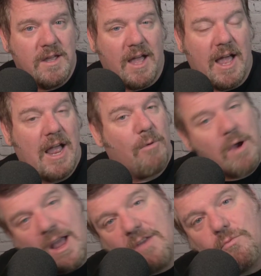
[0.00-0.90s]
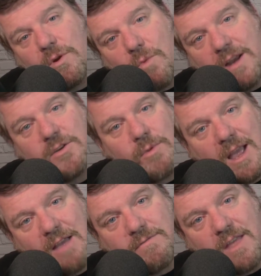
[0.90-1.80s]
why don't we
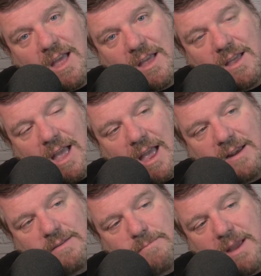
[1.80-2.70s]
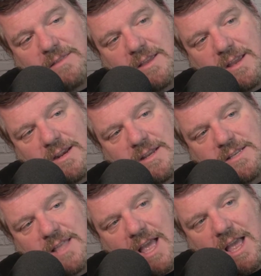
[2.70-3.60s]
have that? And my thinking is
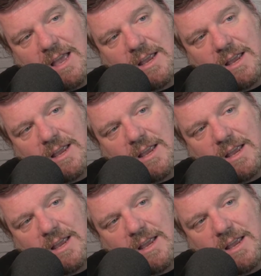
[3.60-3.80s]
that